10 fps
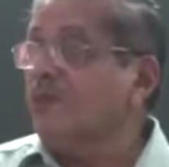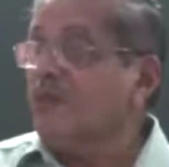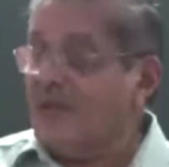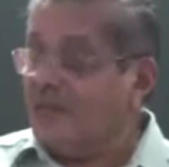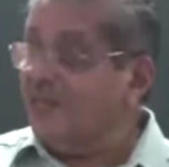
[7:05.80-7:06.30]

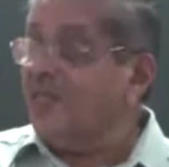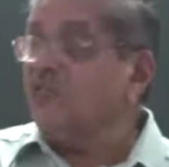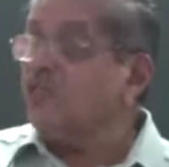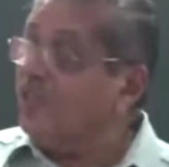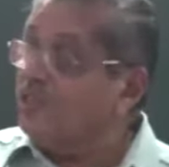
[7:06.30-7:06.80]
Earlier
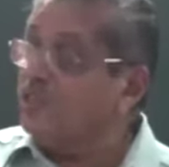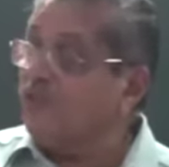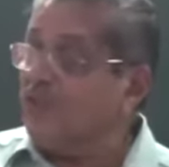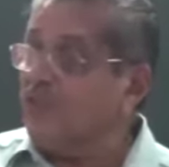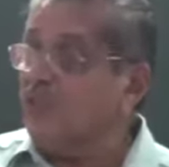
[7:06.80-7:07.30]
chain is
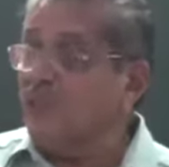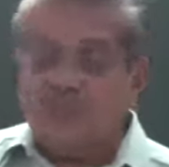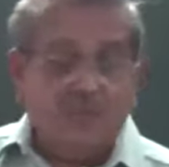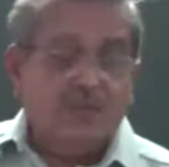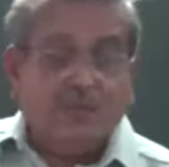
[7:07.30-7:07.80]
different.
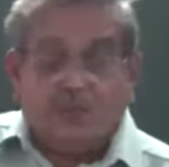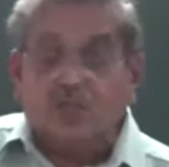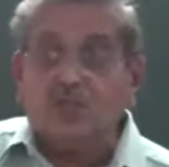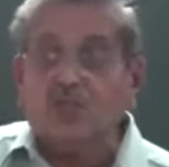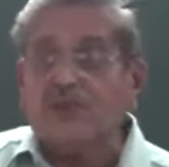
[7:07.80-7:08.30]
Here position
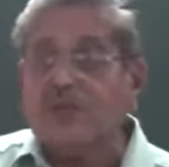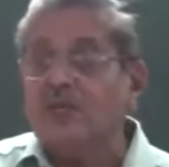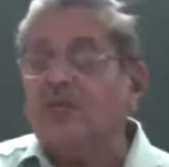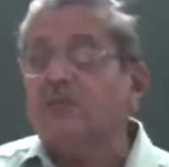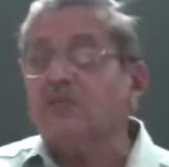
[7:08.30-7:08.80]
is different.
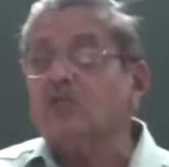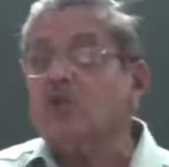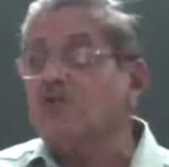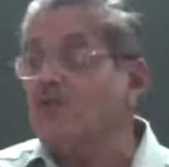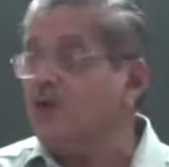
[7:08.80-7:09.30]
Position
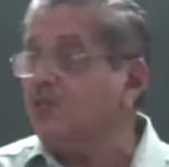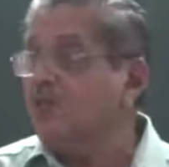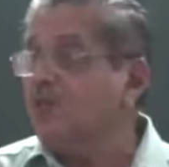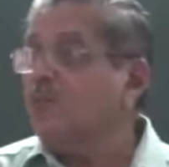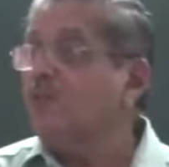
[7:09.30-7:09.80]
of what?
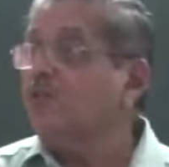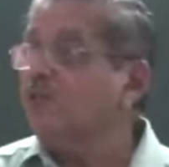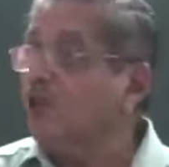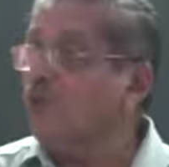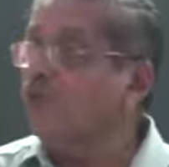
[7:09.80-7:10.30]
Position
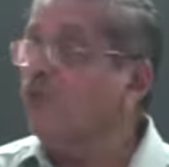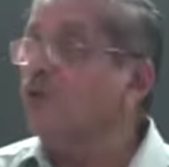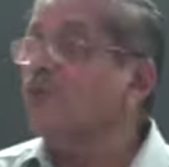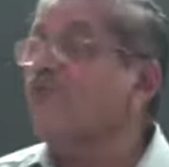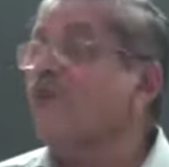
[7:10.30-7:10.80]
of
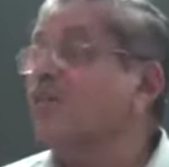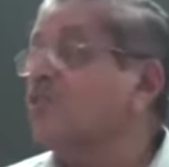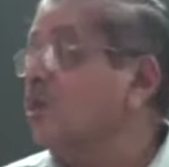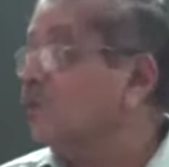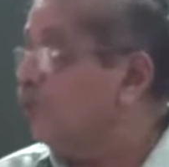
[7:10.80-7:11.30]
the
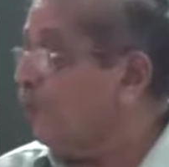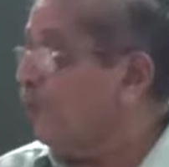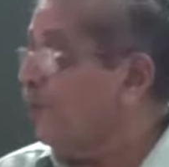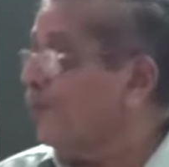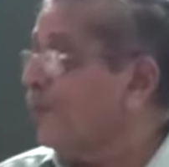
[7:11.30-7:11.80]
functional group.
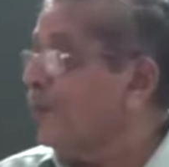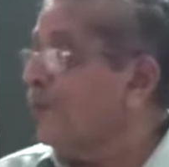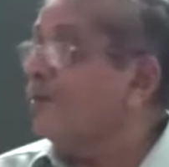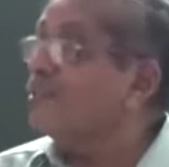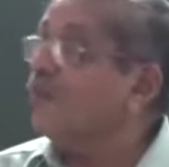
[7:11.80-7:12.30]

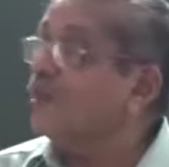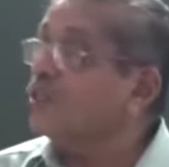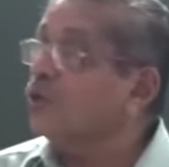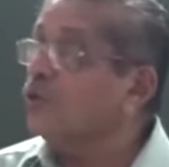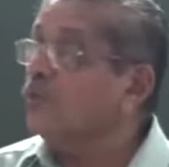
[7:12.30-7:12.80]
What is a
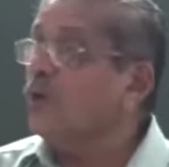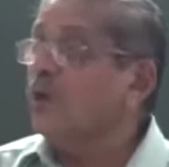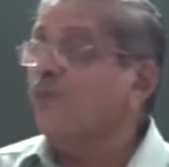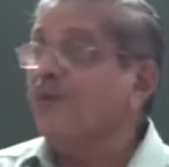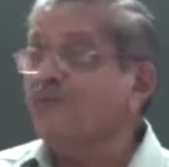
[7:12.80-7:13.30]
functional group?
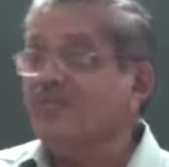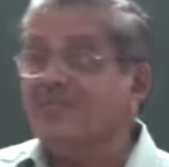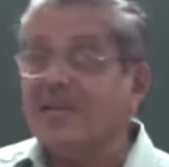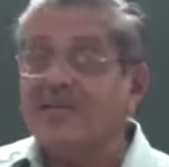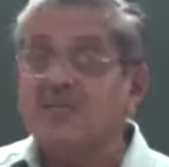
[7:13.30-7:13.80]
One which
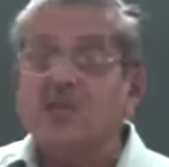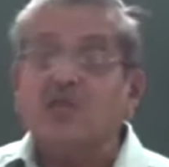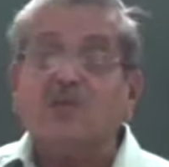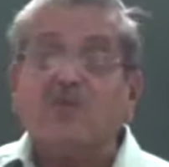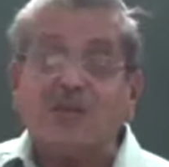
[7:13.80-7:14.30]
decides
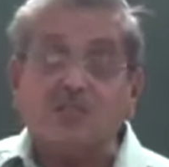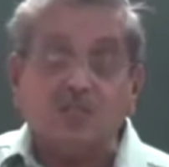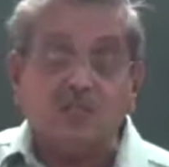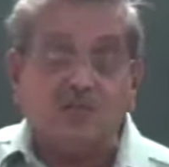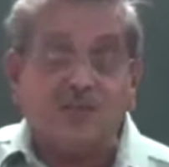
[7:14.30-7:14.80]
the
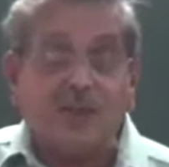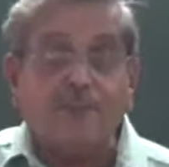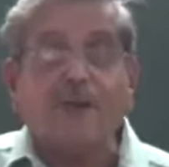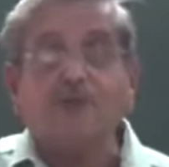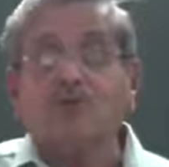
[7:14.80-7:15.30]
functions of the
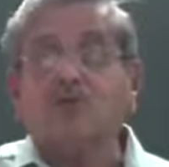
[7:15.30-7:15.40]
compound.